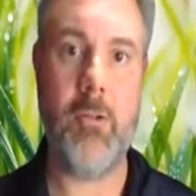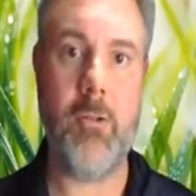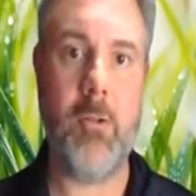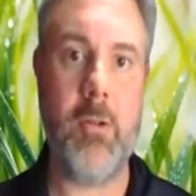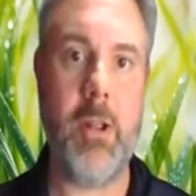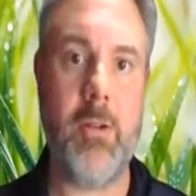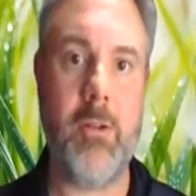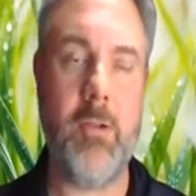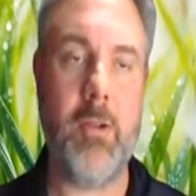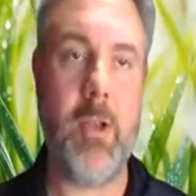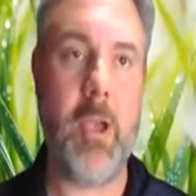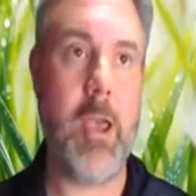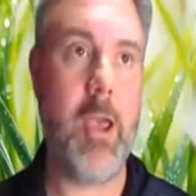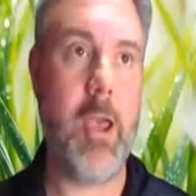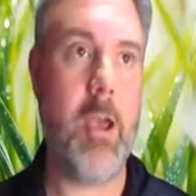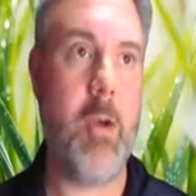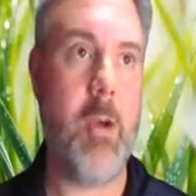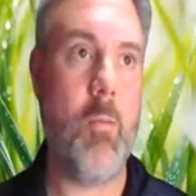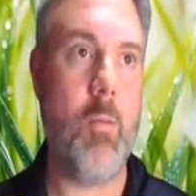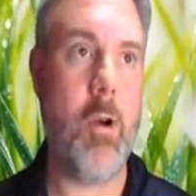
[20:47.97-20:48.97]
So let's
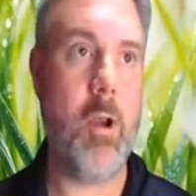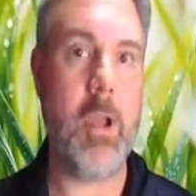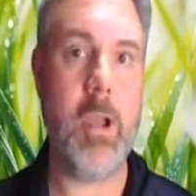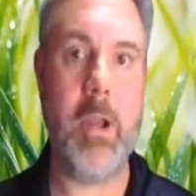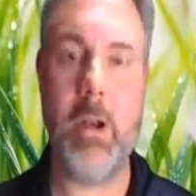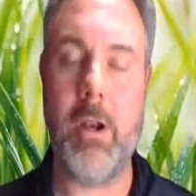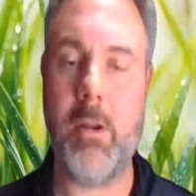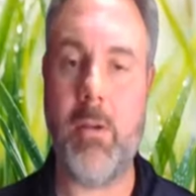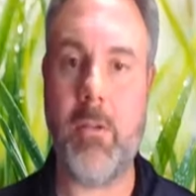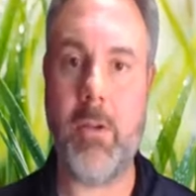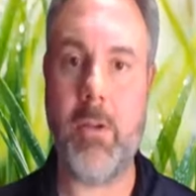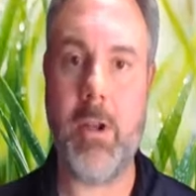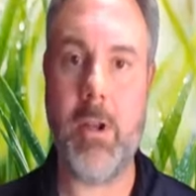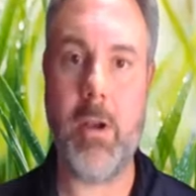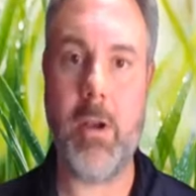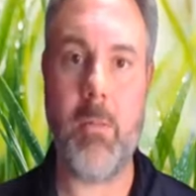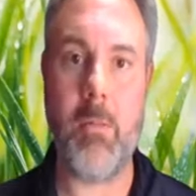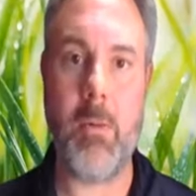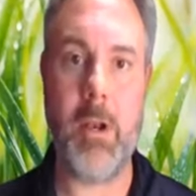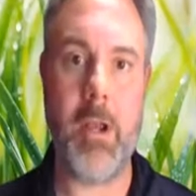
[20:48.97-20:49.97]
say I'm working in a seed
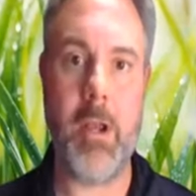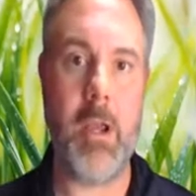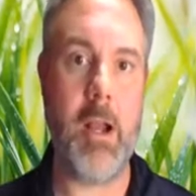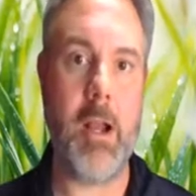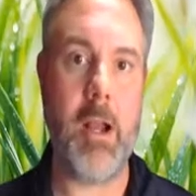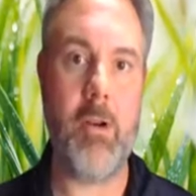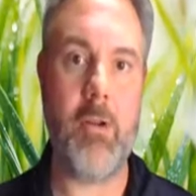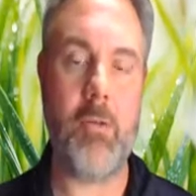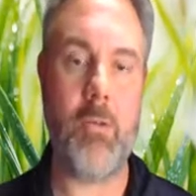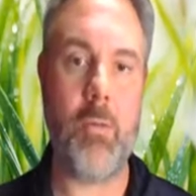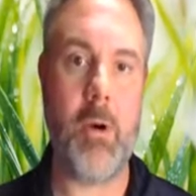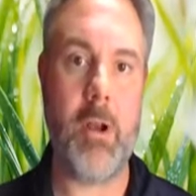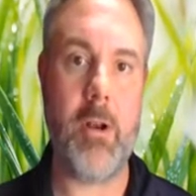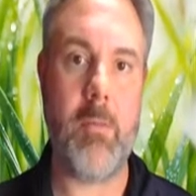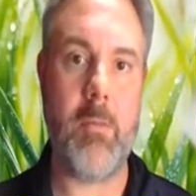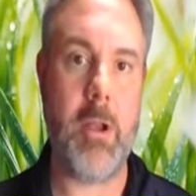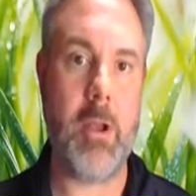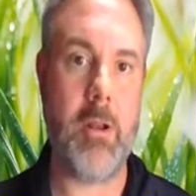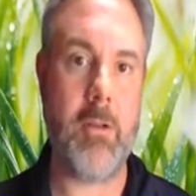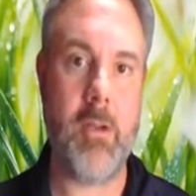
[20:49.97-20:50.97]
company and I just want to
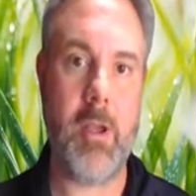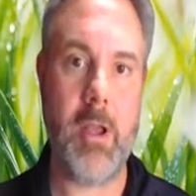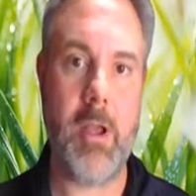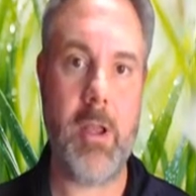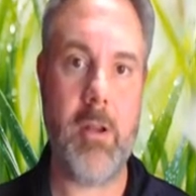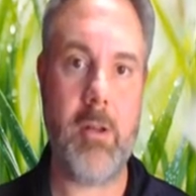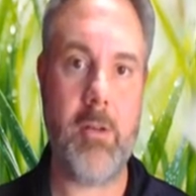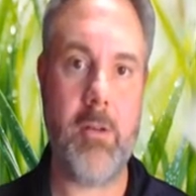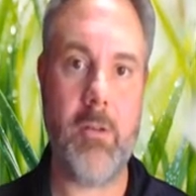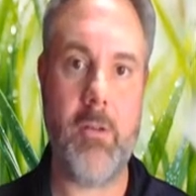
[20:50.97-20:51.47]
maintain